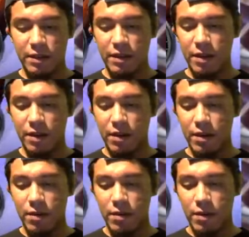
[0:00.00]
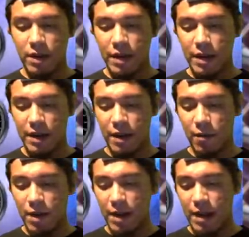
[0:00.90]
There you go. Okay, can
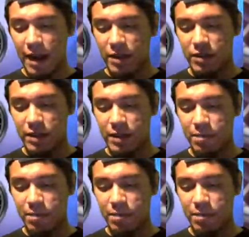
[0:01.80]
we actually